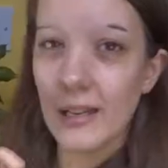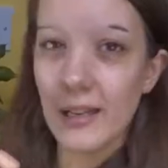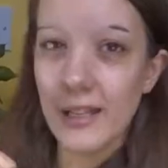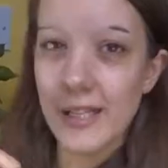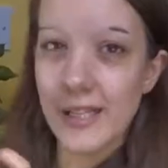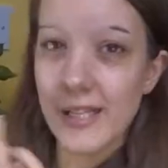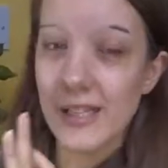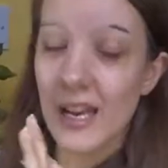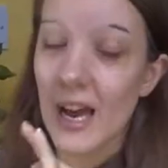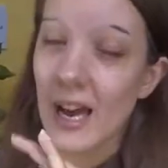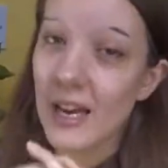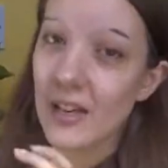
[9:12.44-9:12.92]
Now
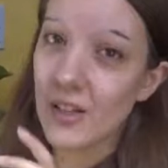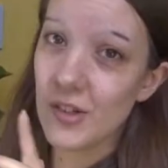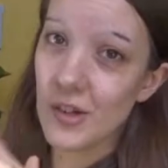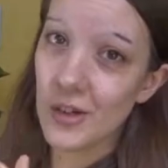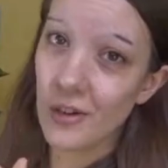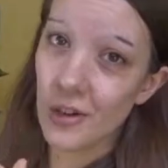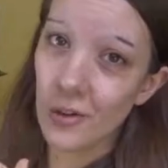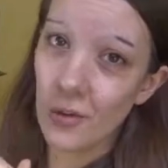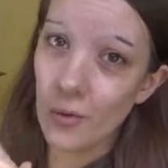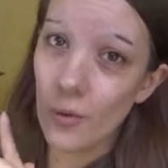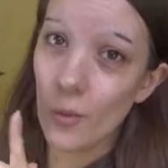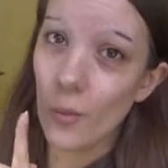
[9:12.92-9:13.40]
listen, I
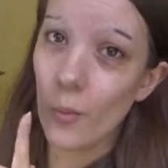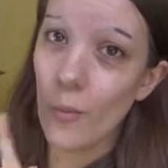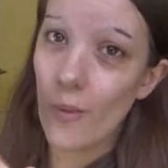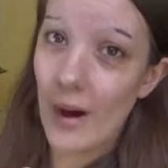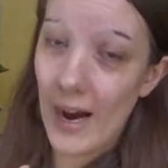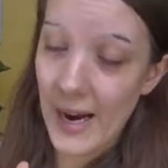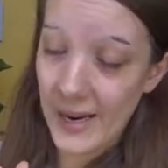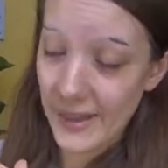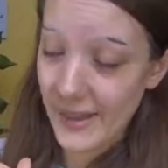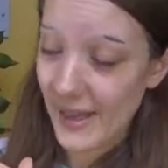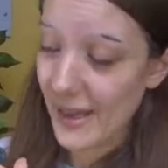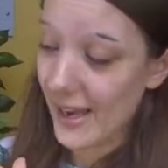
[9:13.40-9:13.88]
know
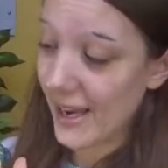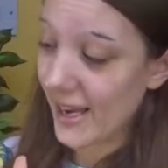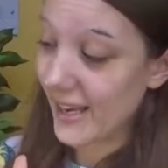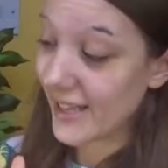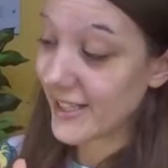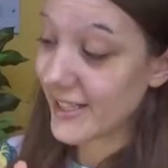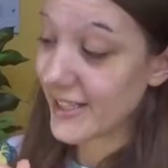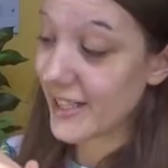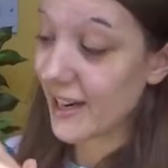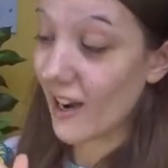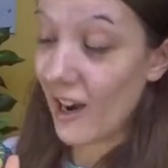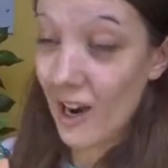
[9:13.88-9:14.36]
why the
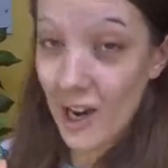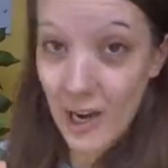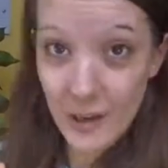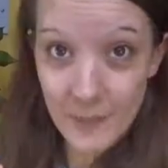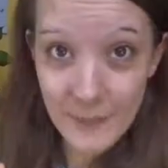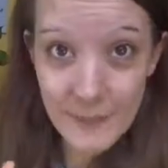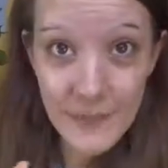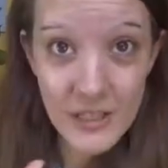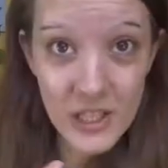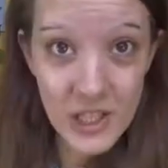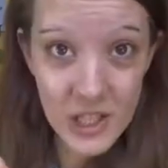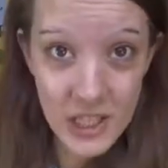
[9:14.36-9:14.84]
head
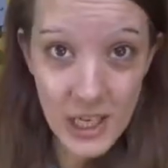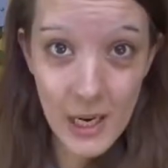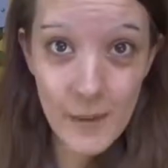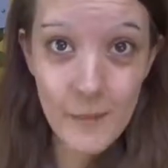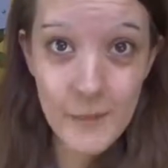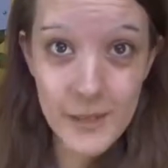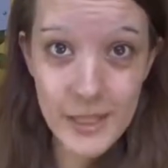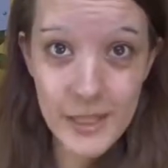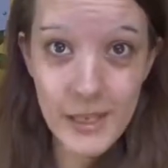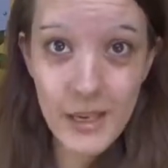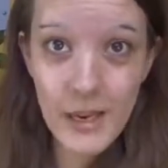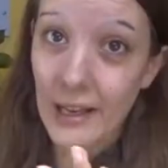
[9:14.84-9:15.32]
can't be
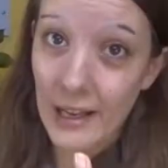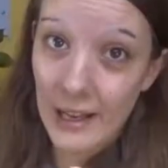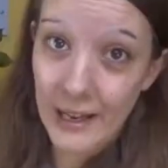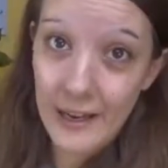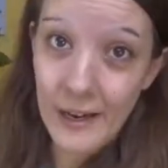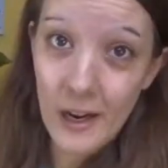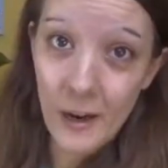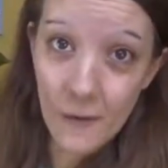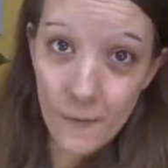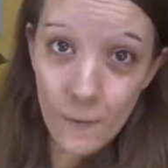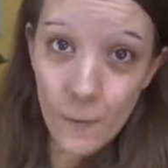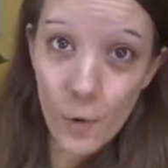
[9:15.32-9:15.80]
shaped
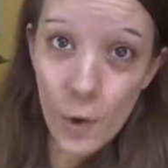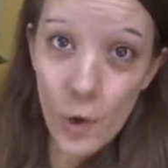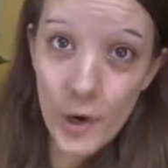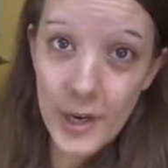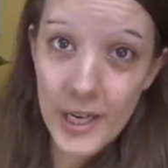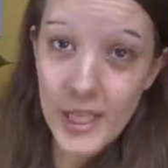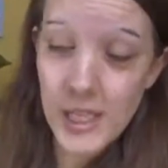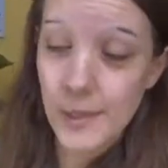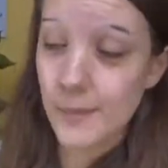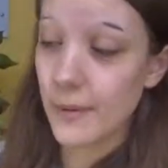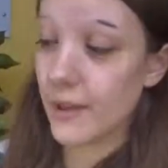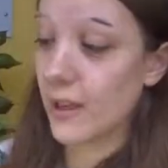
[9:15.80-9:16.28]
like a
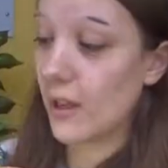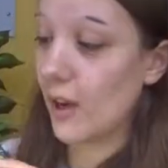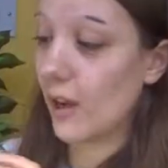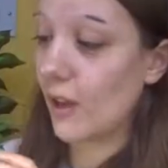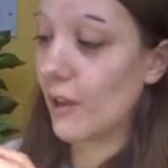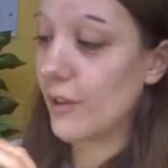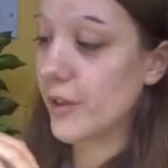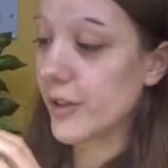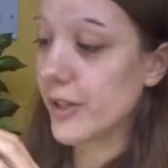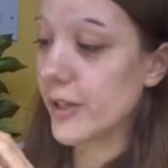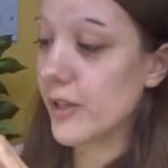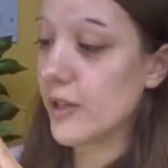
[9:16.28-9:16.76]
fork. It's
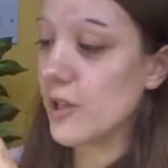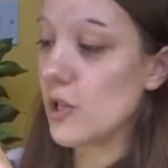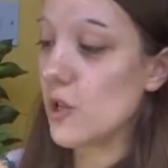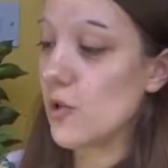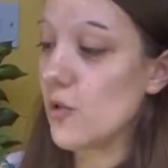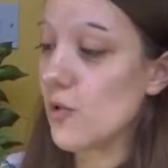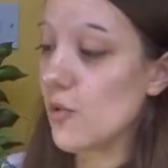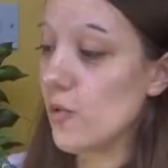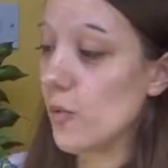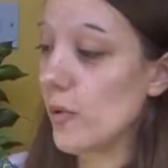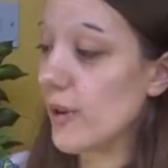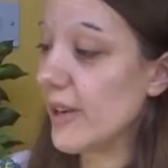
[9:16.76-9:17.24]
because
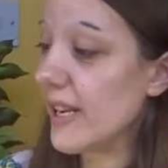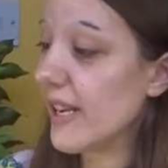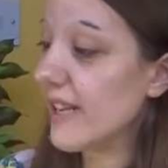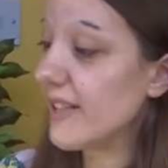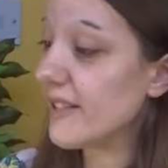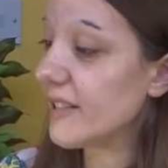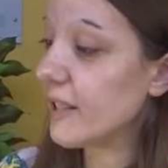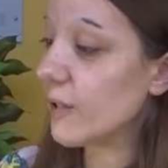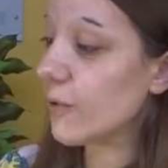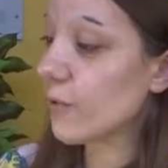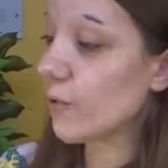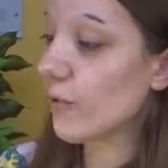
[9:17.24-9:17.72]
you
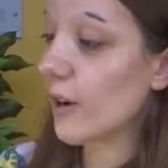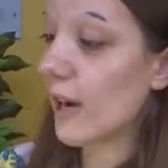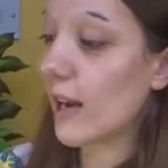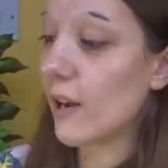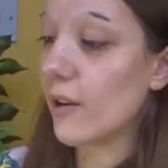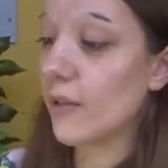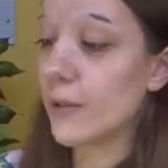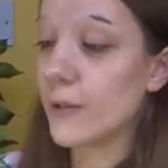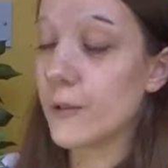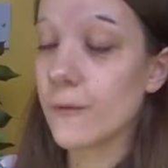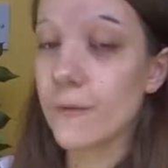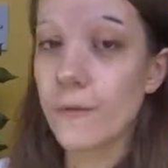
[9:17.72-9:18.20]
need it
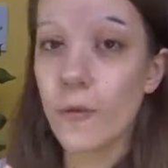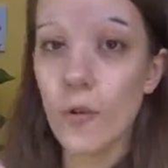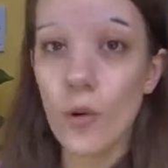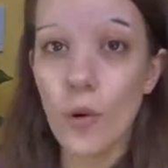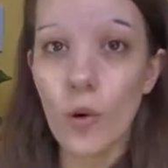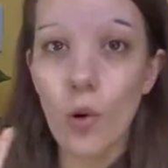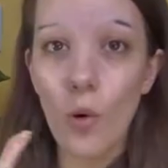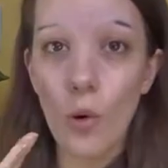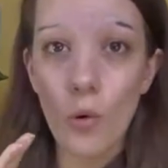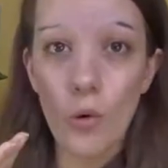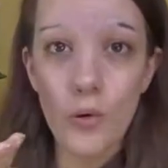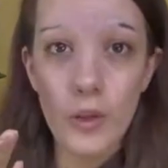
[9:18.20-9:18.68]
round
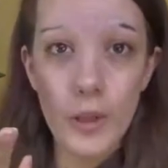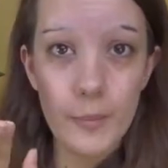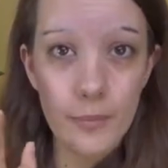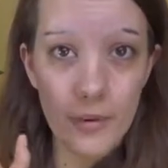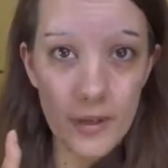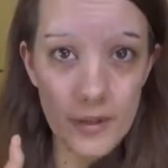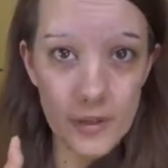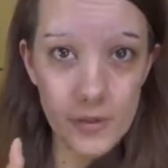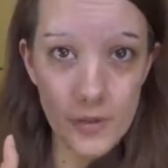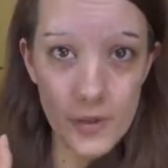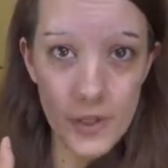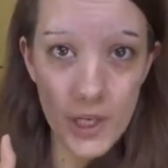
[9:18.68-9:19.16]
for all the
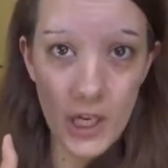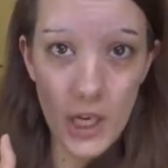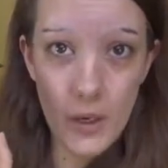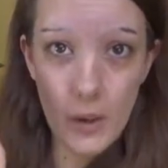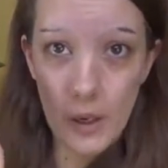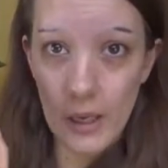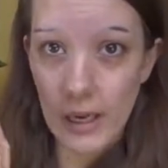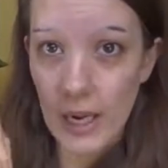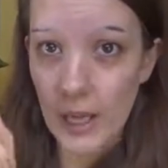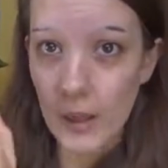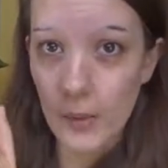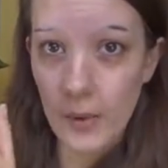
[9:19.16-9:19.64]
bristles to
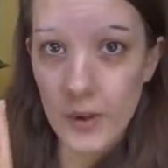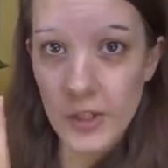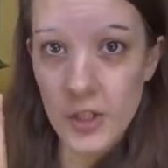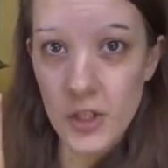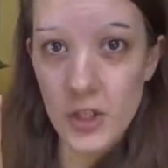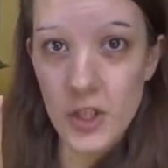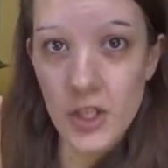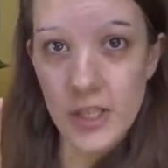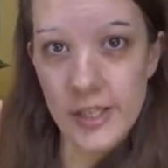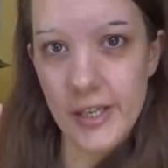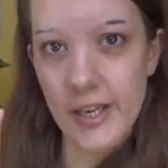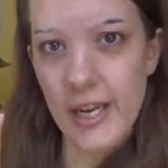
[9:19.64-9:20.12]
go on, otherwise
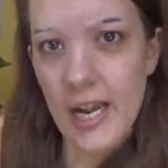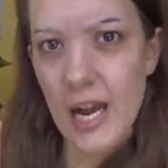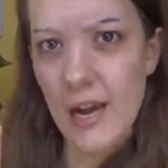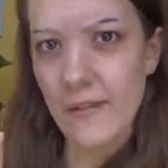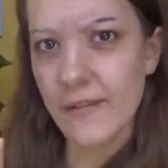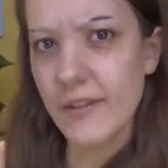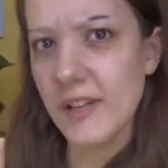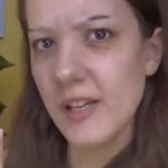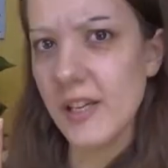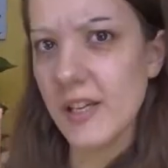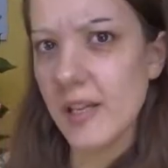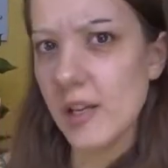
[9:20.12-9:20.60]
you're just going to
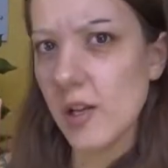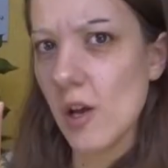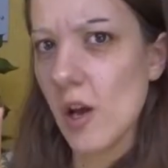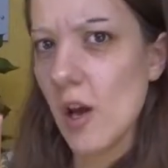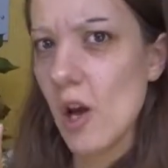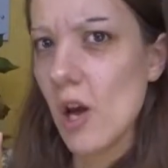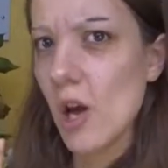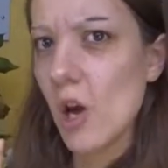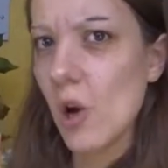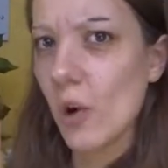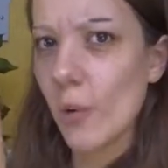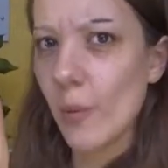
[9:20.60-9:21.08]
have these
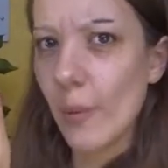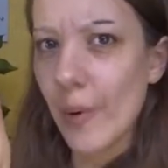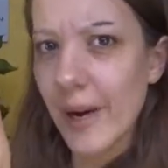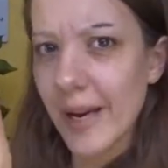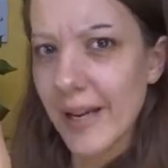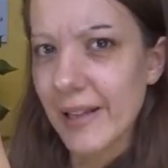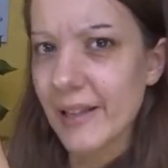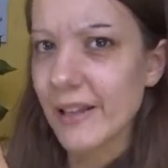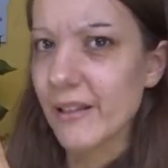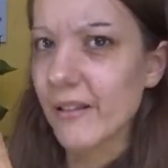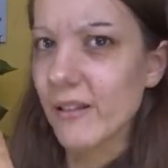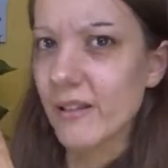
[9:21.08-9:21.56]

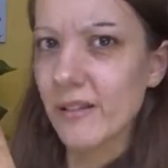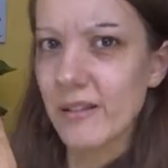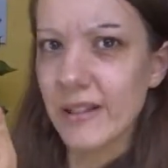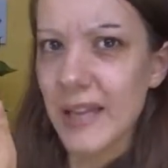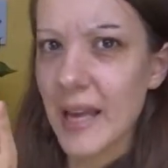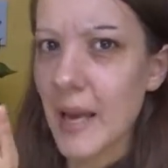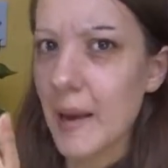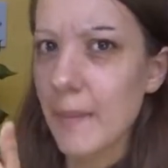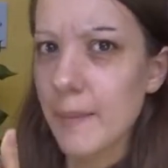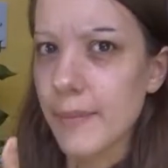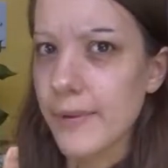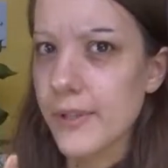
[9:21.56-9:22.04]
weird little
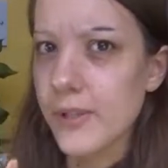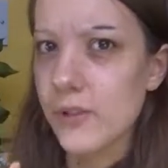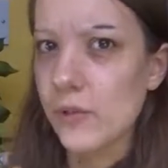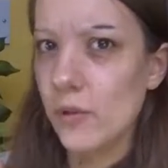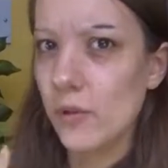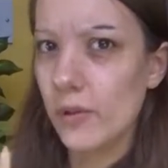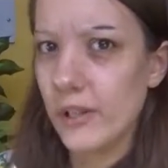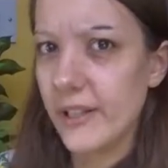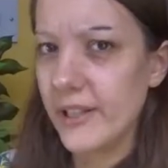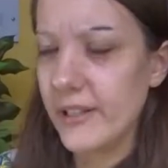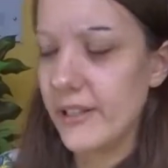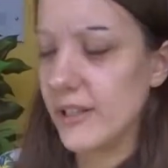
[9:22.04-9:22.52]
gaps
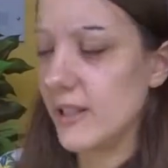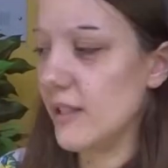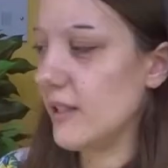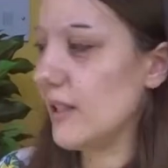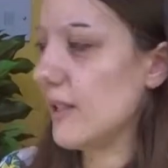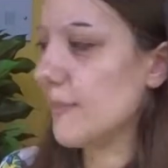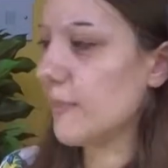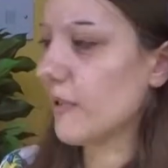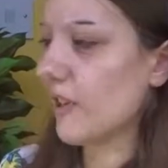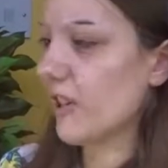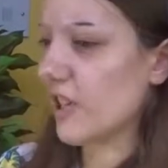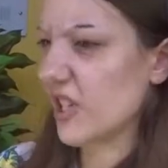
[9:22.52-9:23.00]
all in
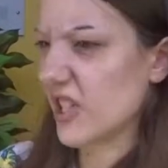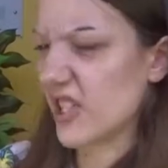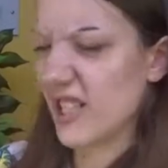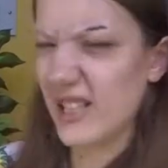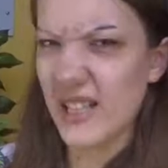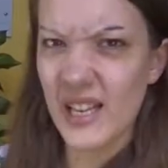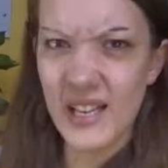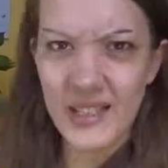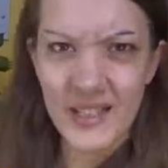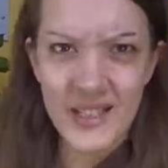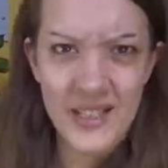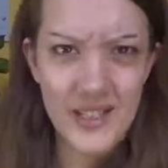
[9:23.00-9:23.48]
your brush,
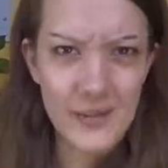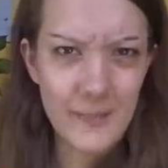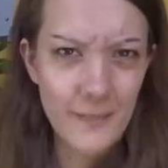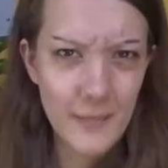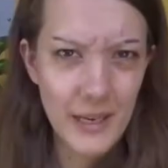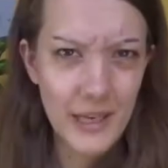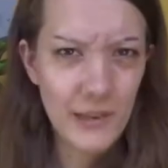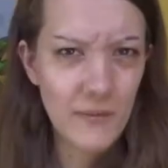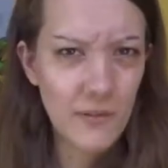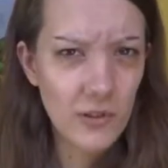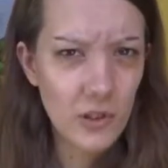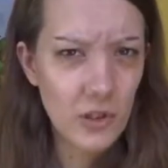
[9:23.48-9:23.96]
and that doesn't
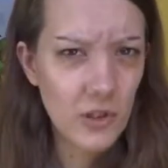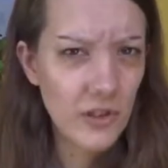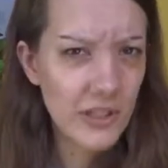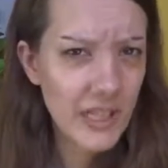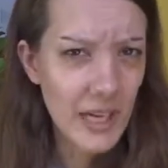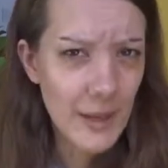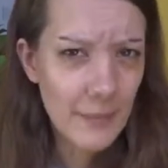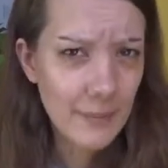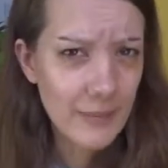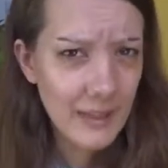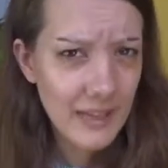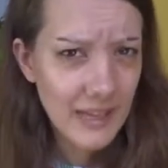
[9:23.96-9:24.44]
make for
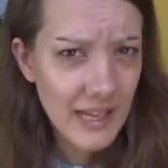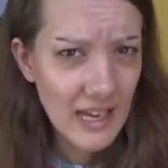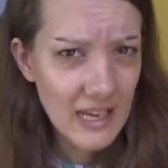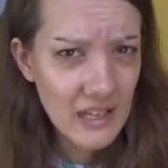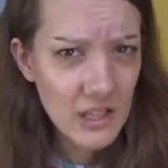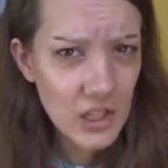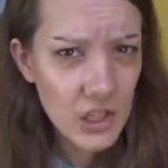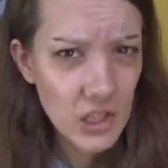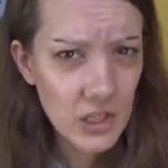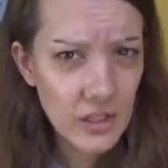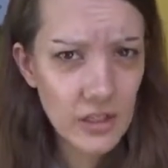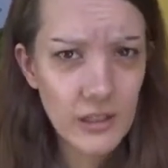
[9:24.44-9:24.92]
good
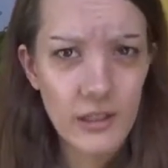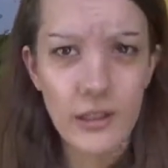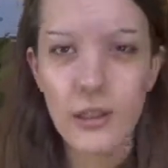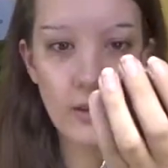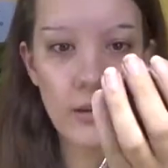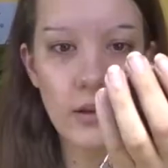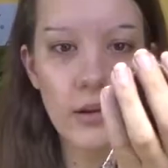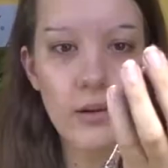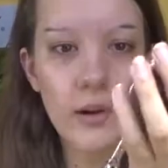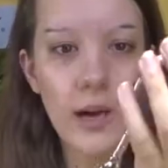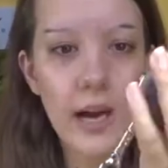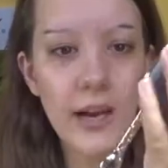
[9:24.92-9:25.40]
application.
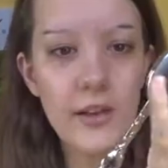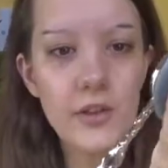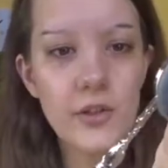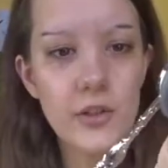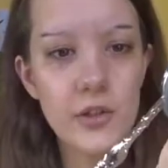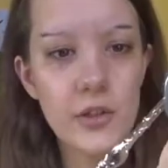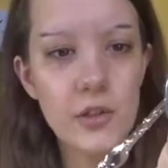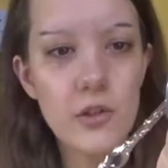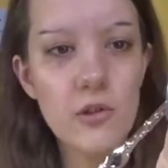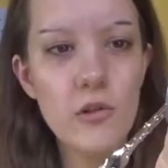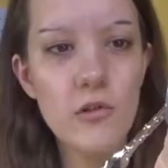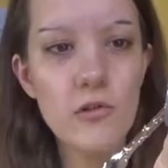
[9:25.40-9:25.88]
Although I
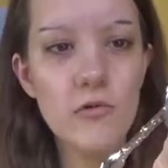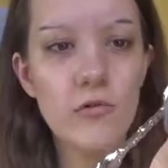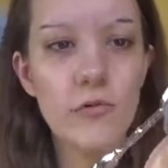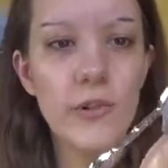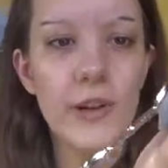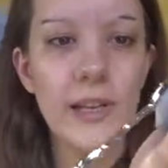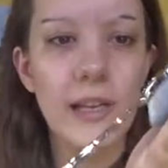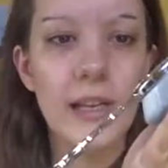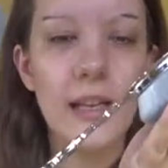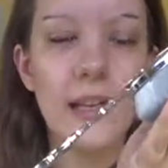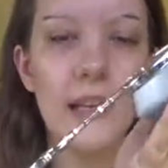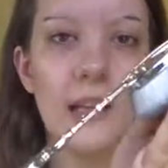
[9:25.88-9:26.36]
do
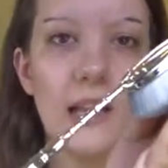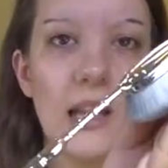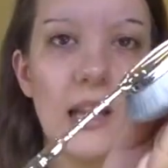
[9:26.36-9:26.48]
really